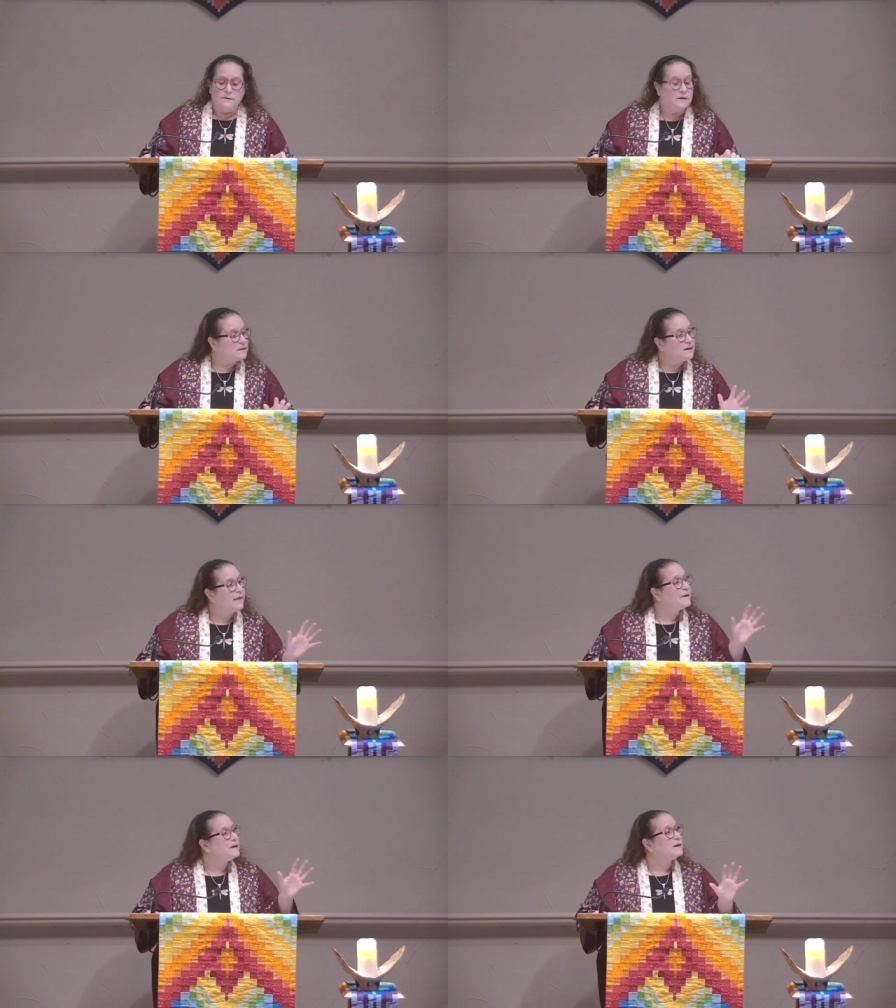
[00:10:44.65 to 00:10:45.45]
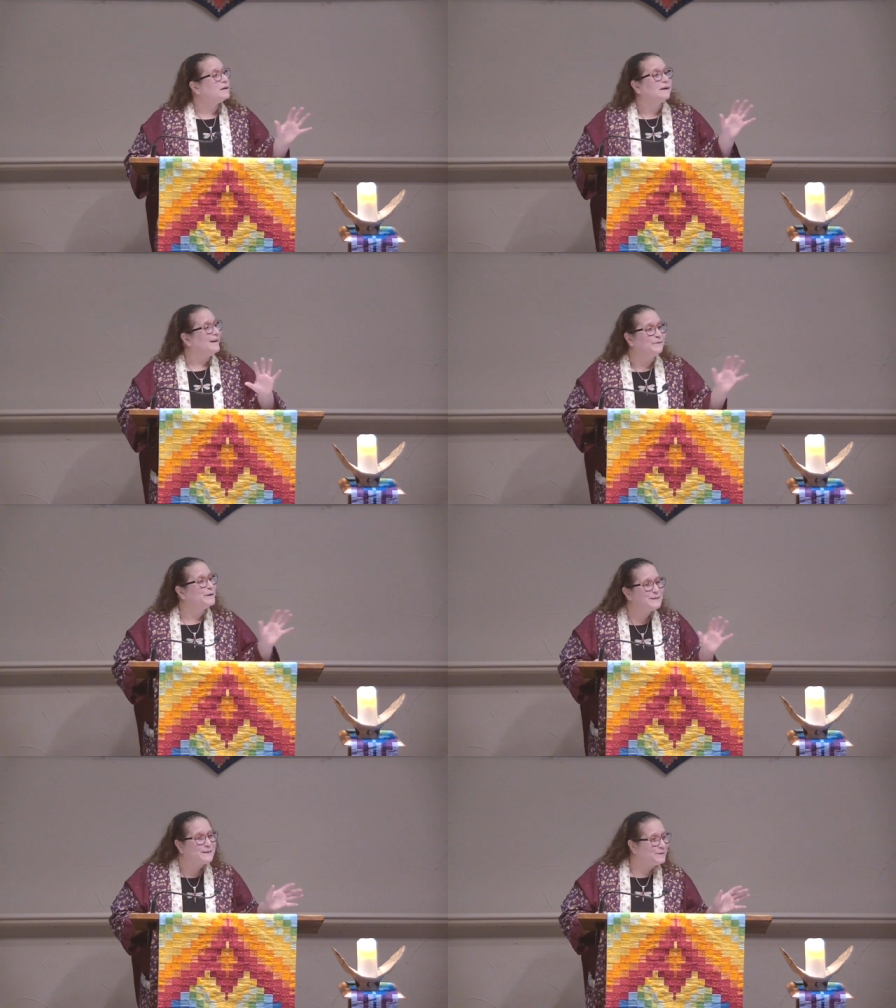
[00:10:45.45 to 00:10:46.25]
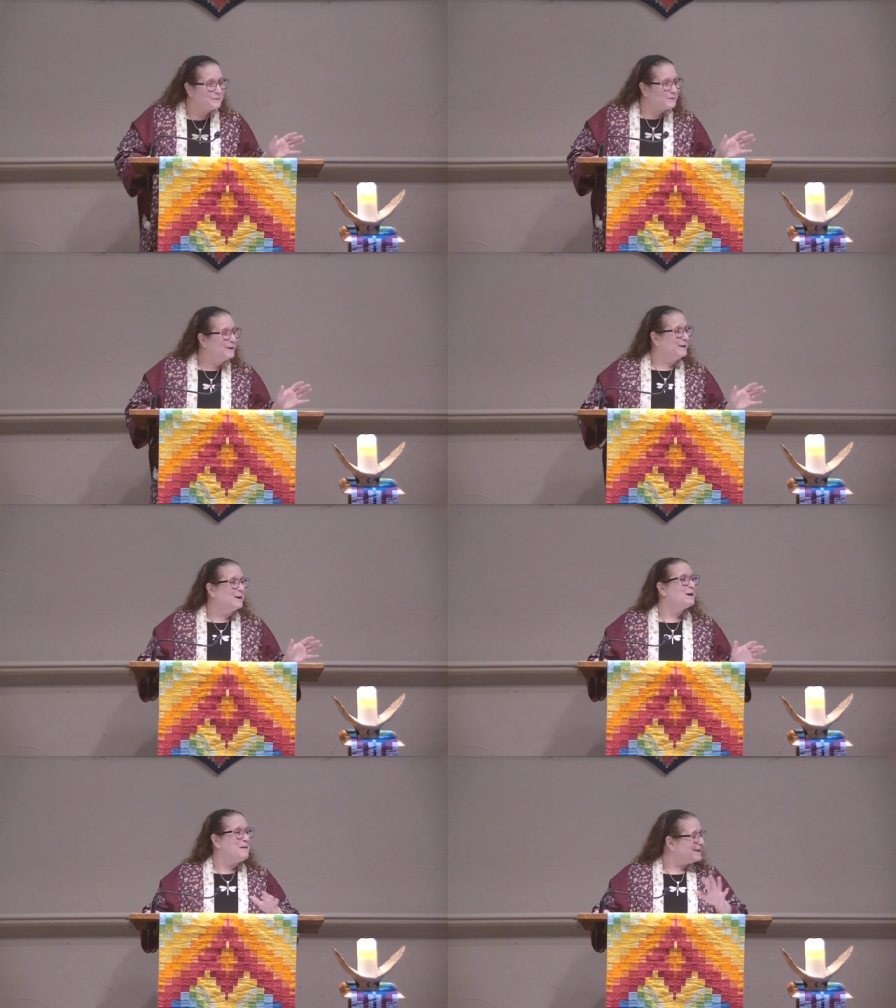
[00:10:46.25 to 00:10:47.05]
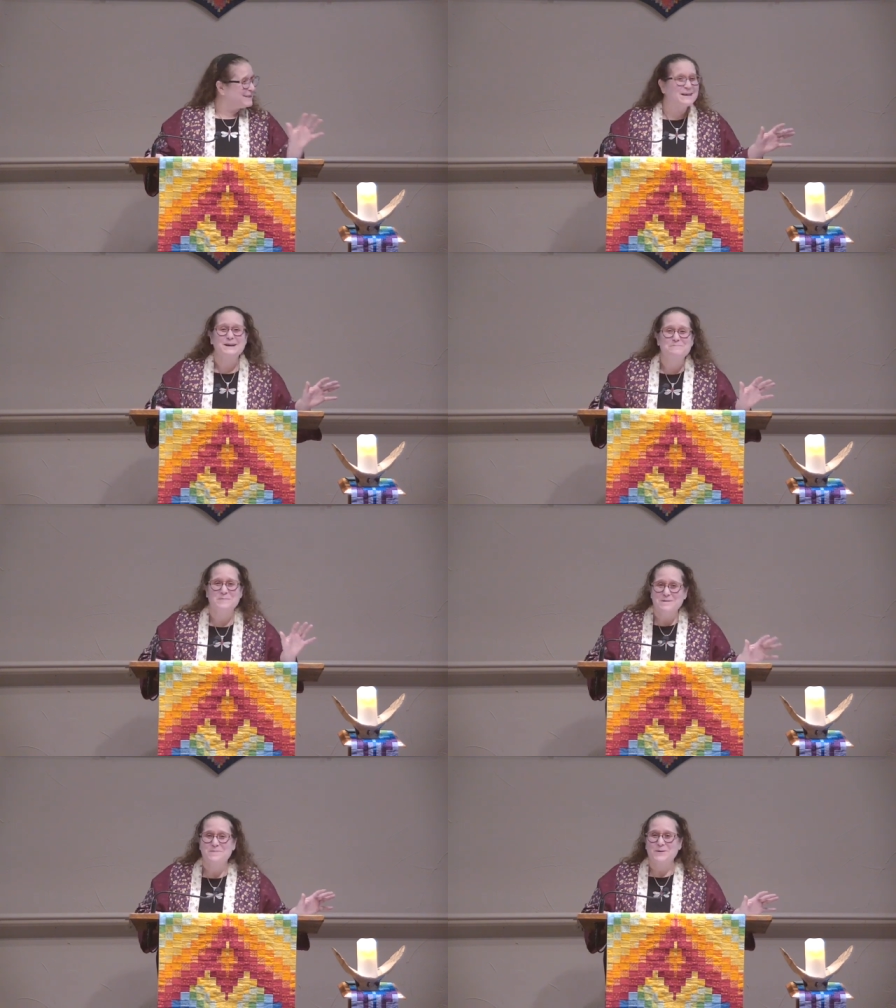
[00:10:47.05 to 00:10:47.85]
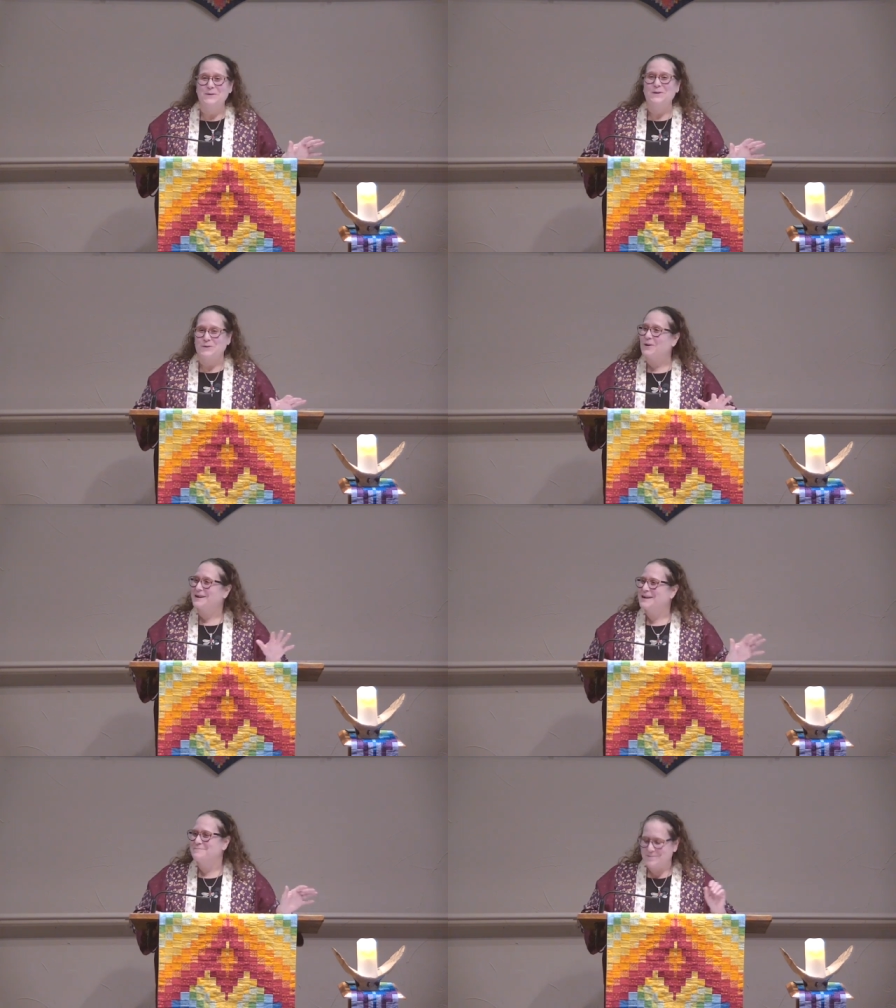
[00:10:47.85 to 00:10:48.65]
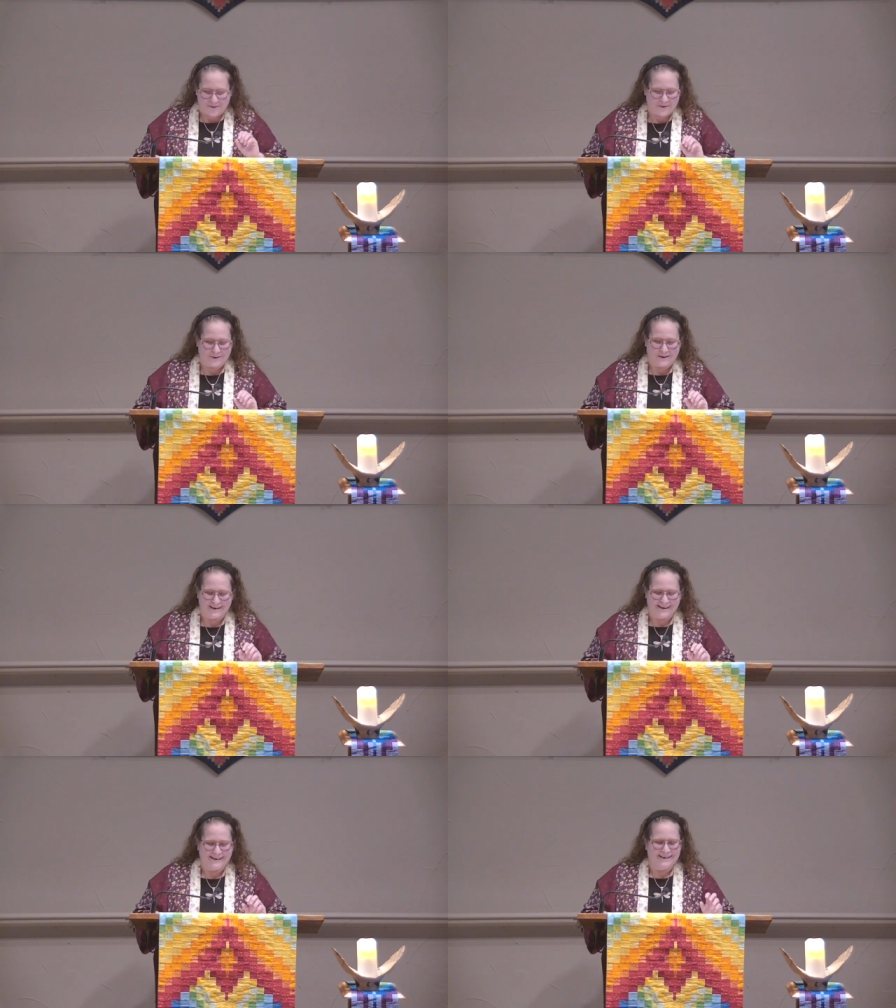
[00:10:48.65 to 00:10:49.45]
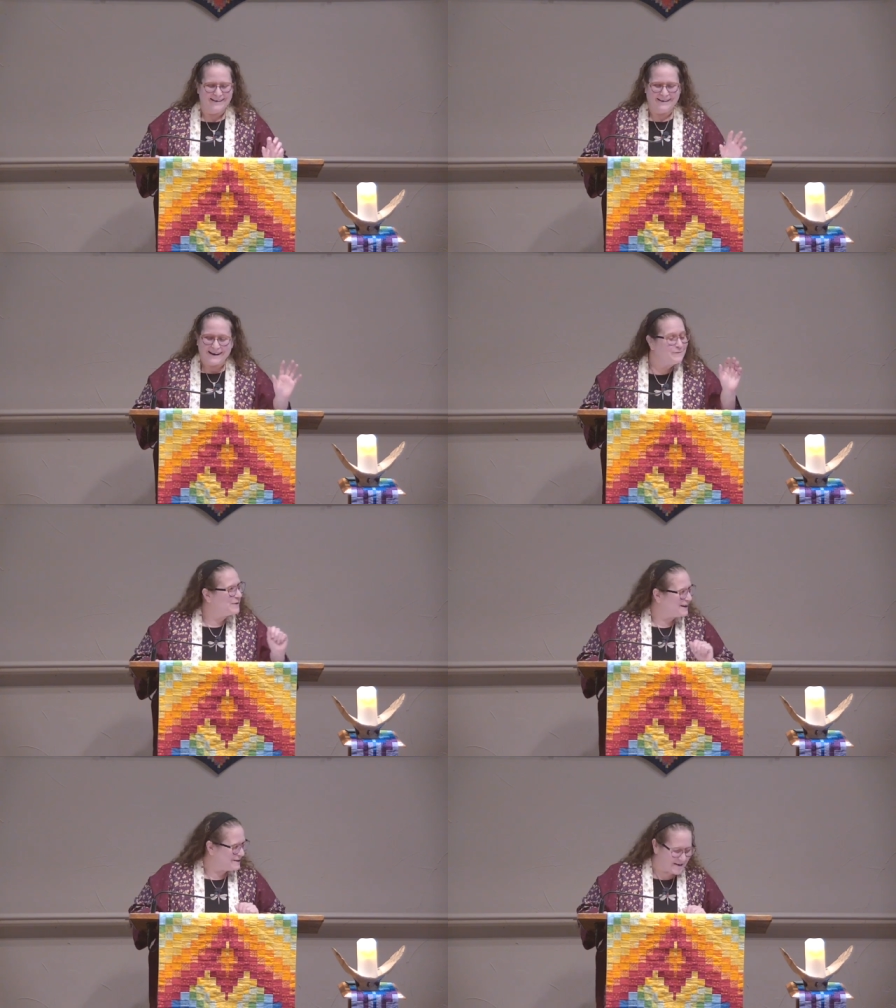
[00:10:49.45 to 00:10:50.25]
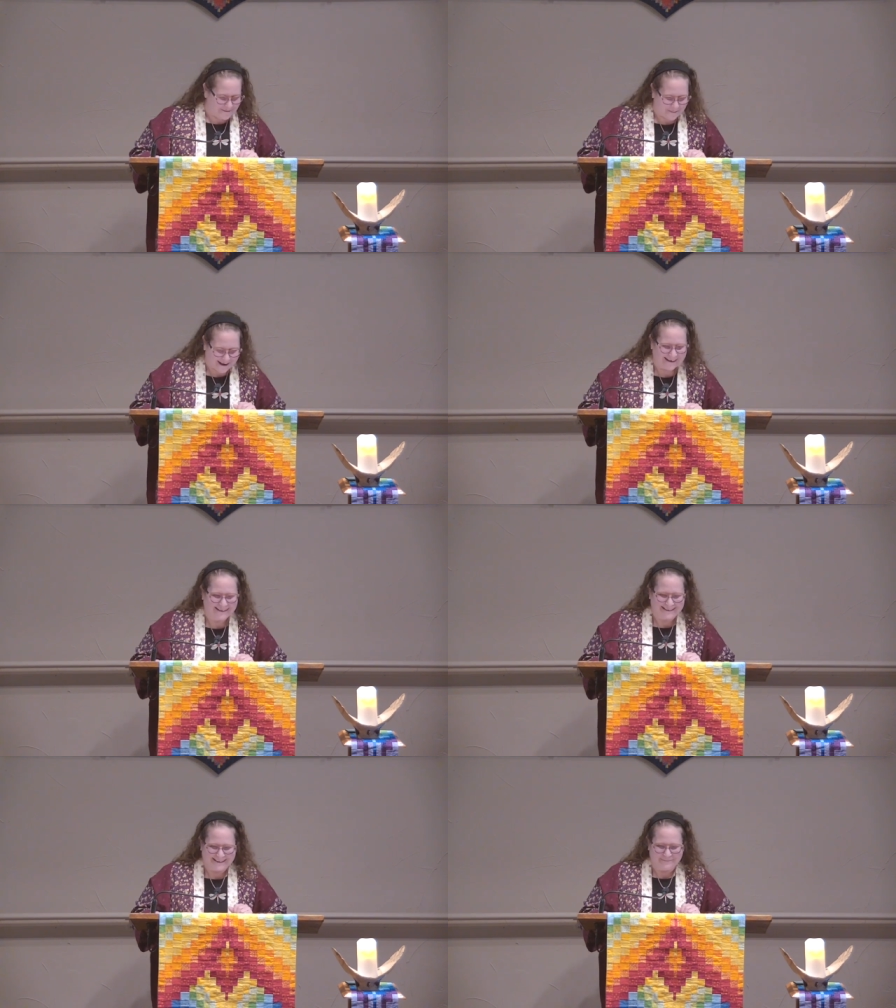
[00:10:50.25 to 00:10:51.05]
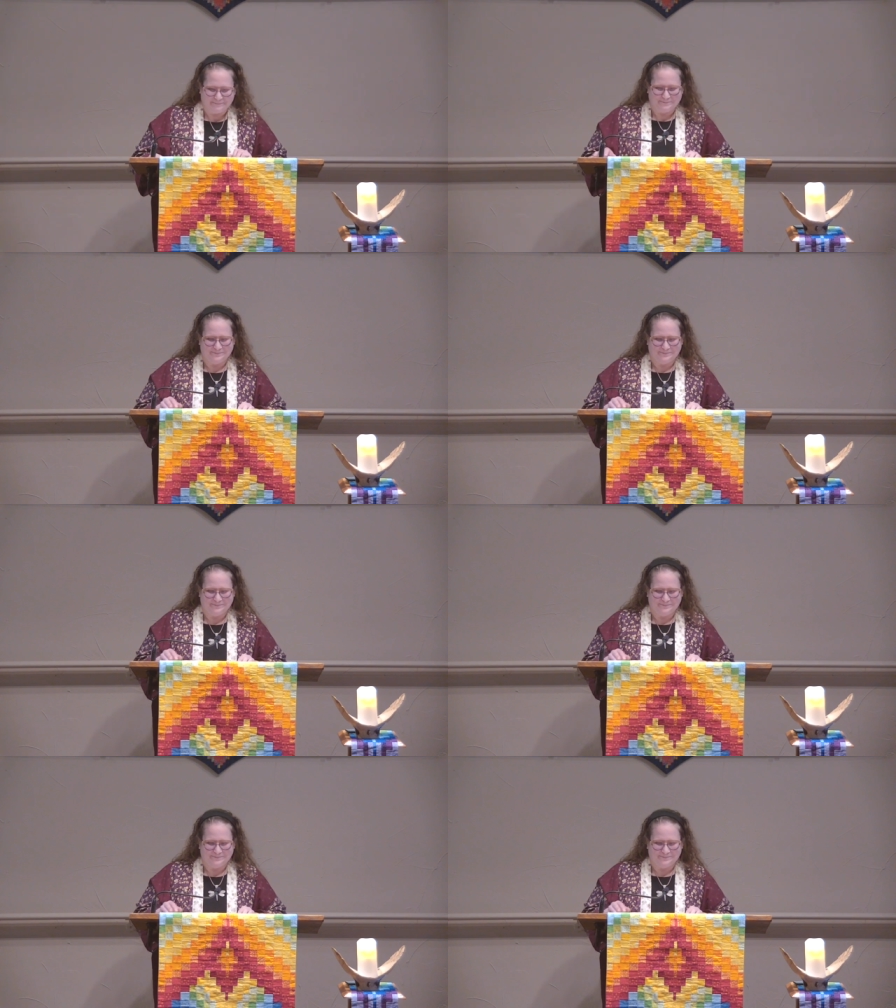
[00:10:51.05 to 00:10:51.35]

So there's nothing offensive about saying people who are capable of becoming pregnant.